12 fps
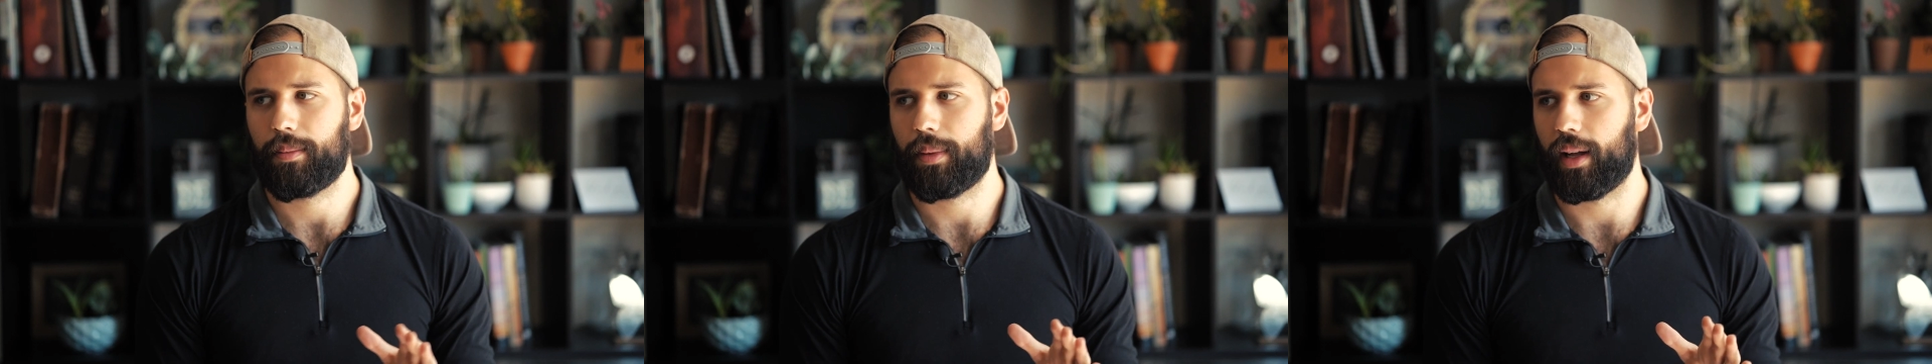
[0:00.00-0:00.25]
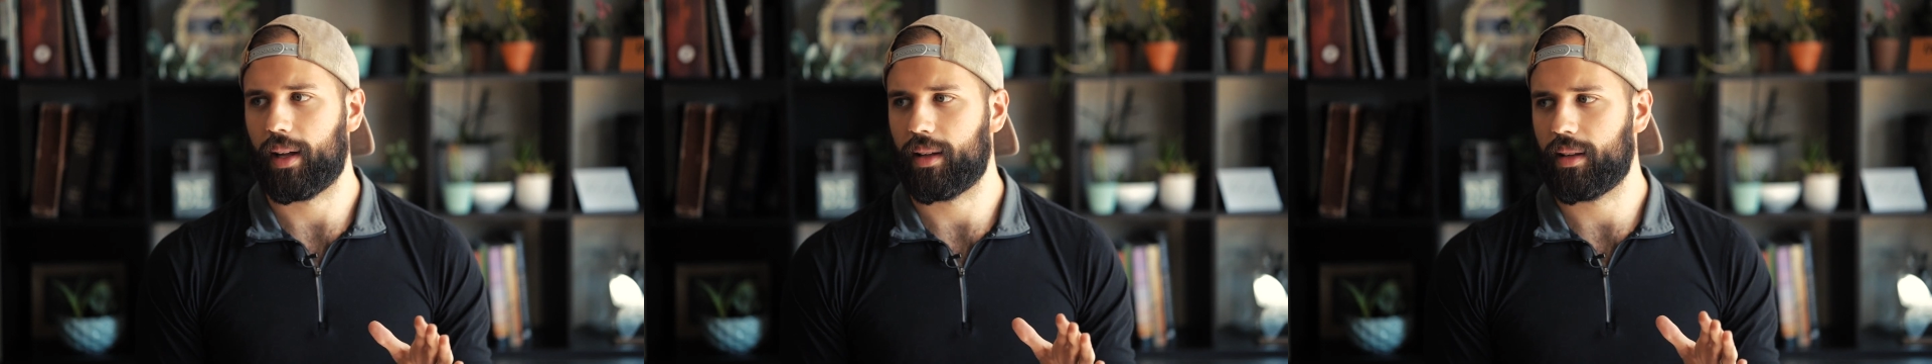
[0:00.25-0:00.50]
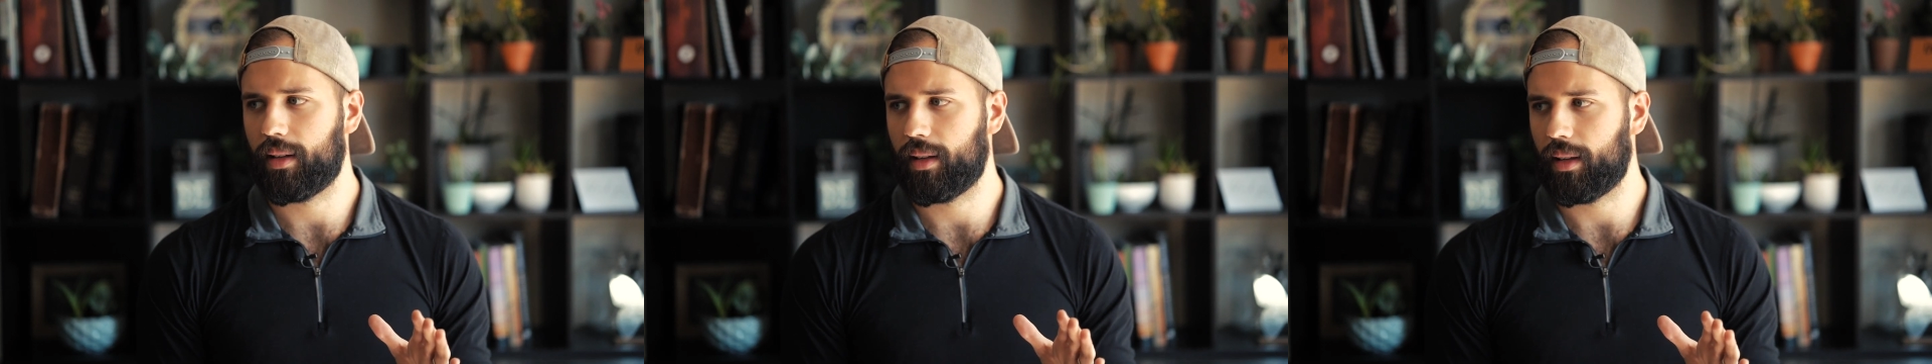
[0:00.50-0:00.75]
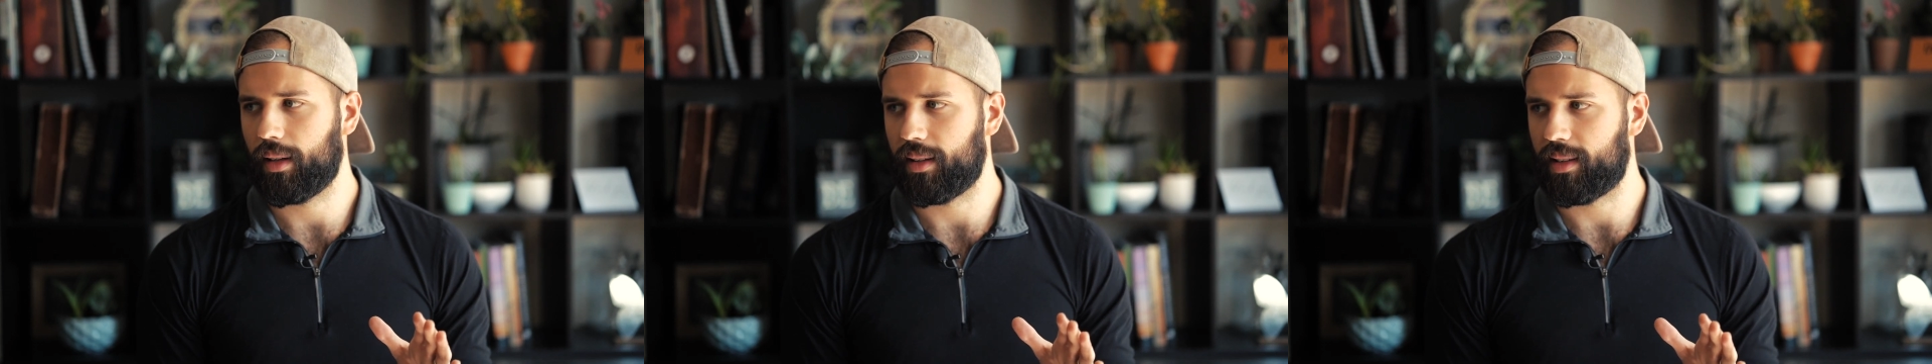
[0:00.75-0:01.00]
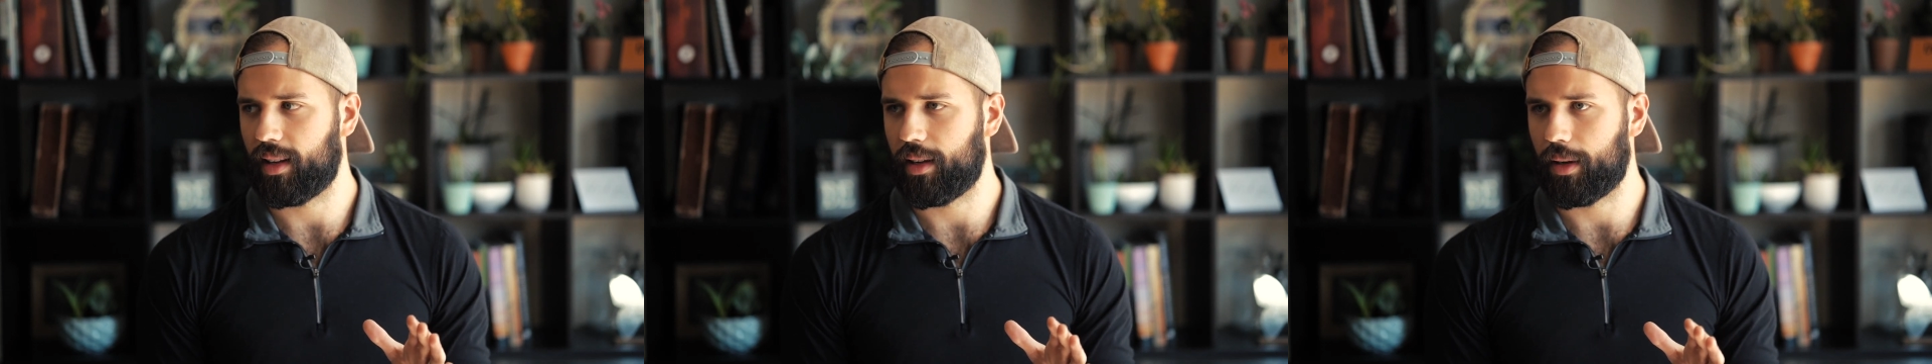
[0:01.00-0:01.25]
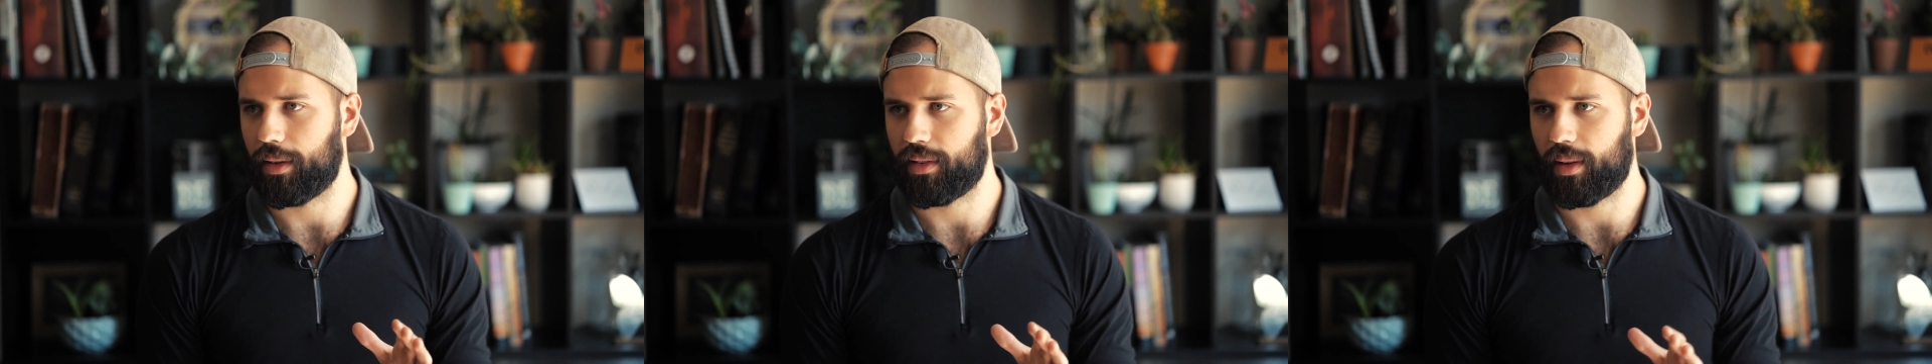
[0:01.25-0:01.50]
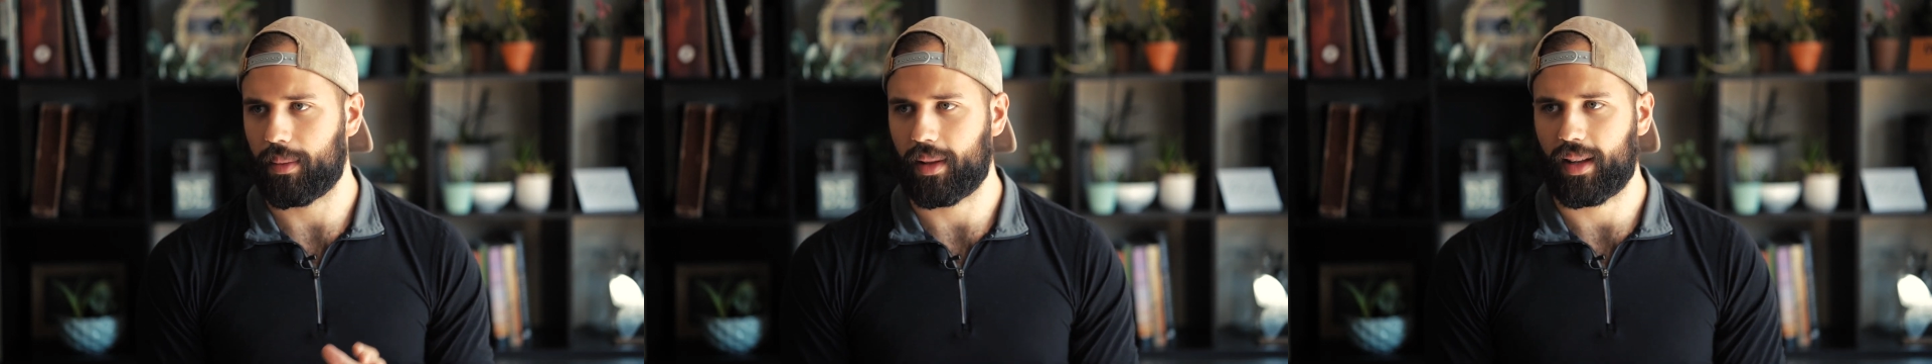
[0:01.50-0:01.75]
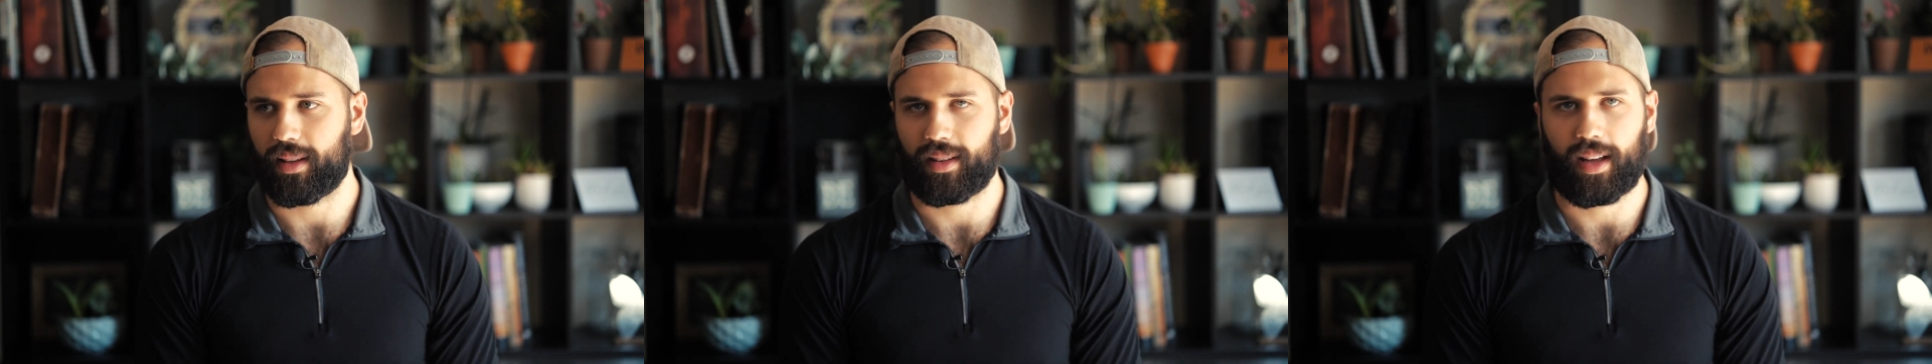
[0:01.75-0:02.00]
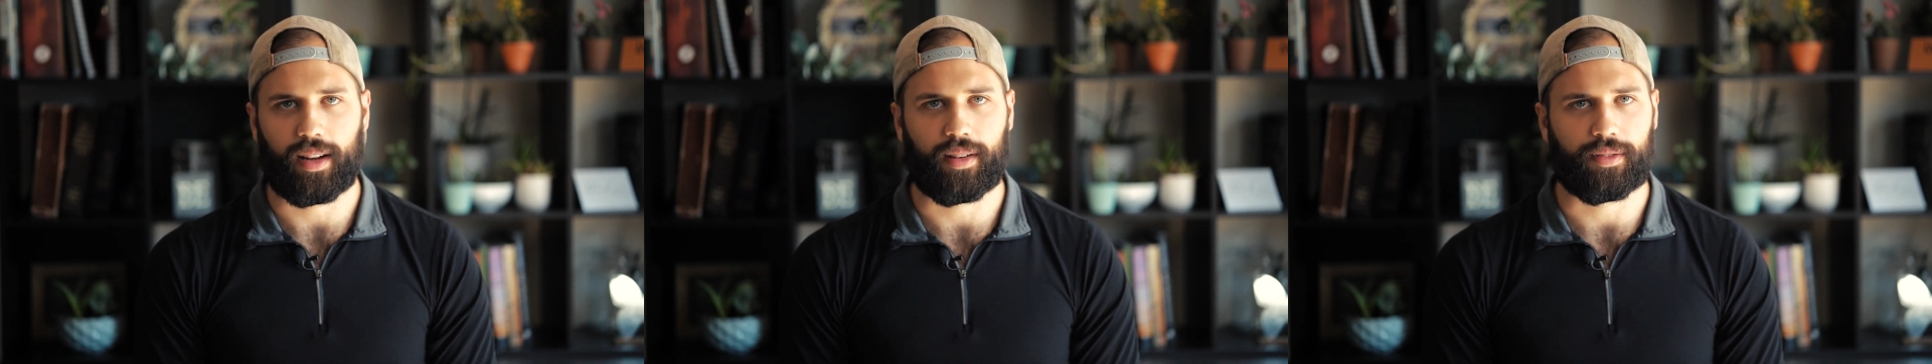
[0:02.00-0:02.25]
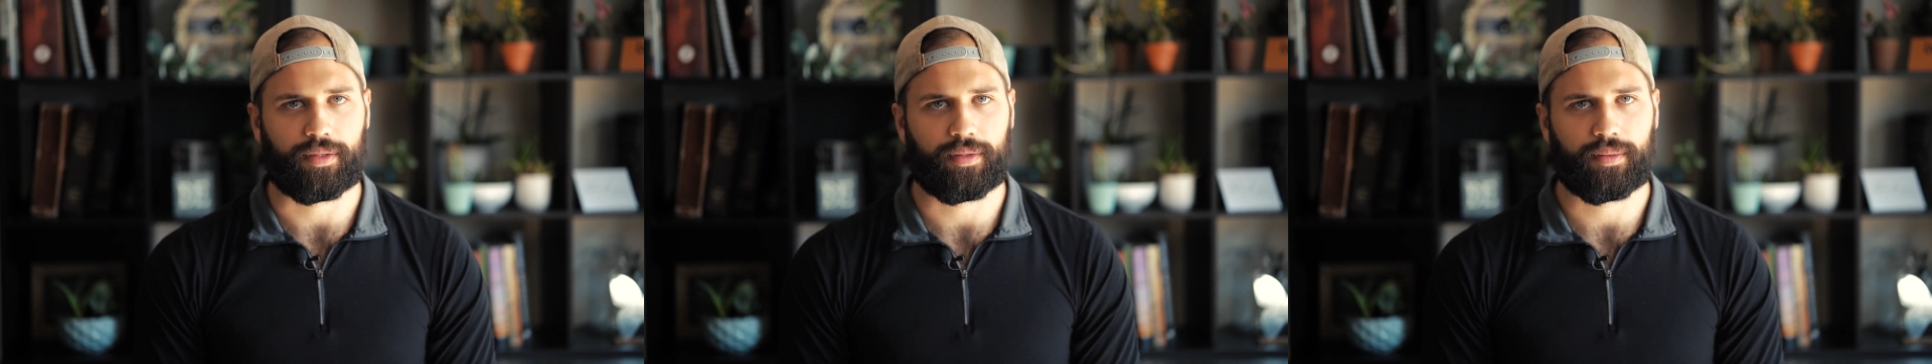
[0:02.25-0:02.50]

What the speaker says: but let's say you have something that's kind of